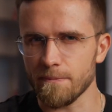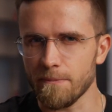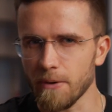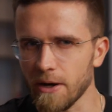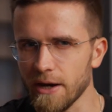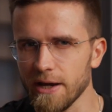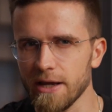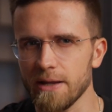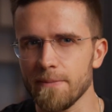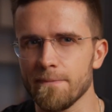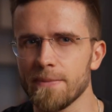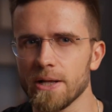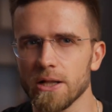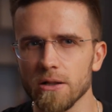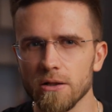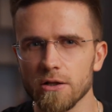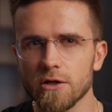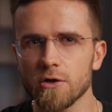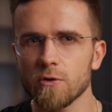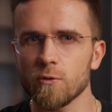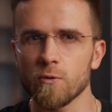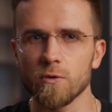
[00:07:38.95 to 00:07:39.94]
buying
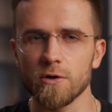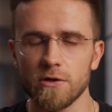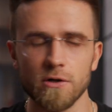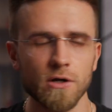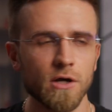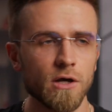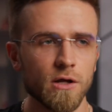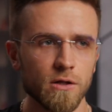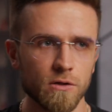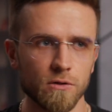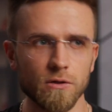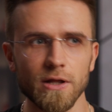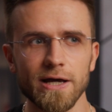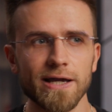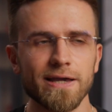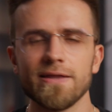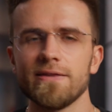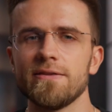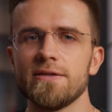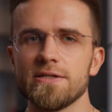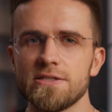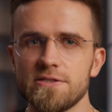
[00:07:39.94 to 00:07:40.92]
milk or
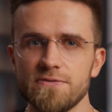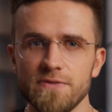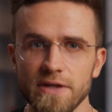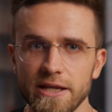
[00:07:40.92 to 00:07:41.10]
liking this